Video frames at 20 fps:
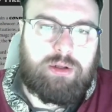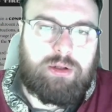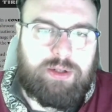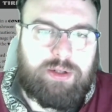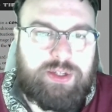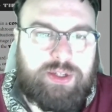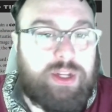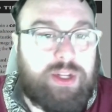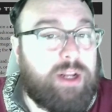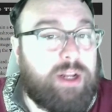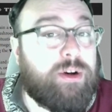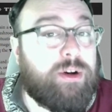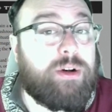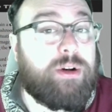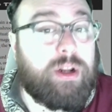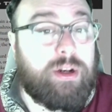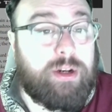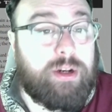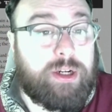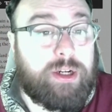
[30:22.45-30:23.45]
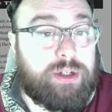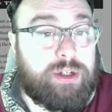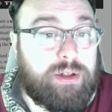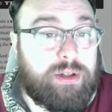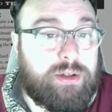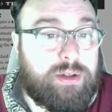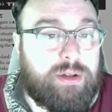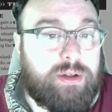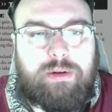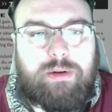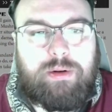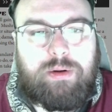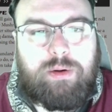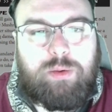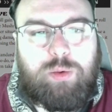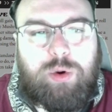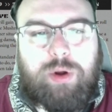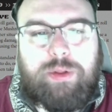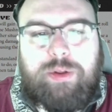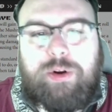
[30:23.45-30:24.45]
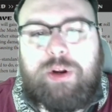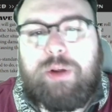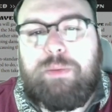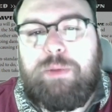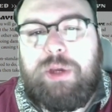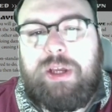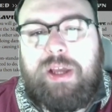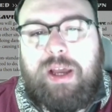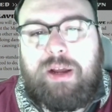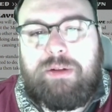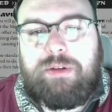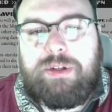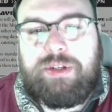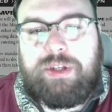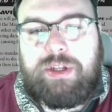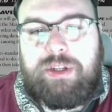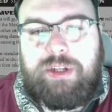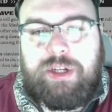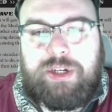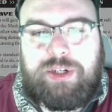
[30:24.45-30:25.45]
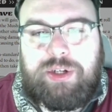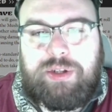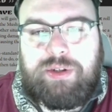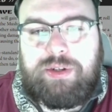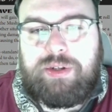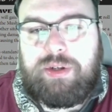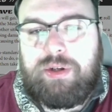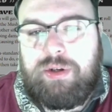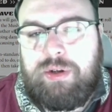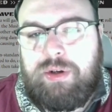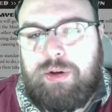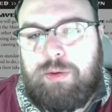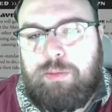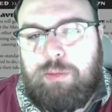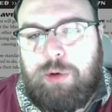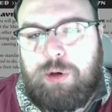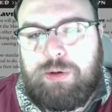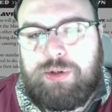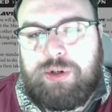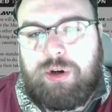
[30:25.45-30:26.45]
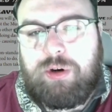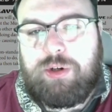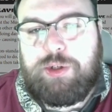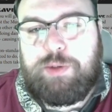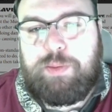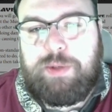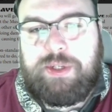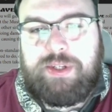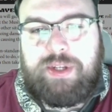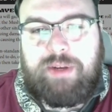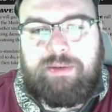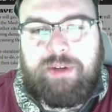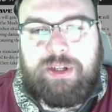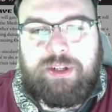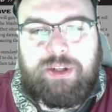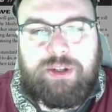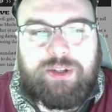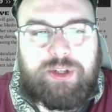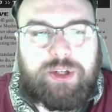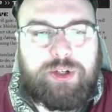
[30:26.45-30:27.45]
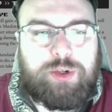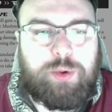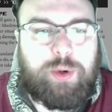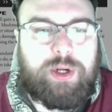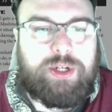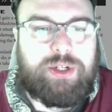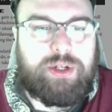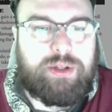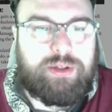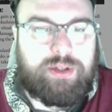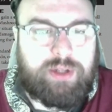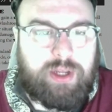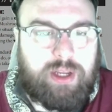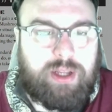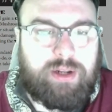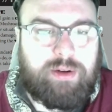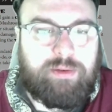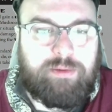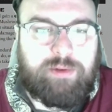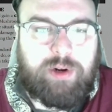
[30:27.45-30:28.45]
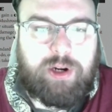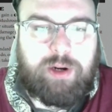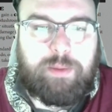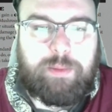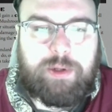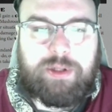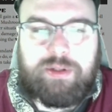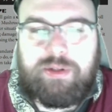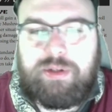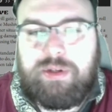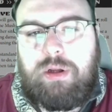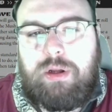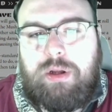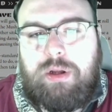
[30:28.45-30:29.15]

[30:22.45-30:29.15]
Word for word: Standard conditions. While there can be countless conditions, most are specific to situations and environments.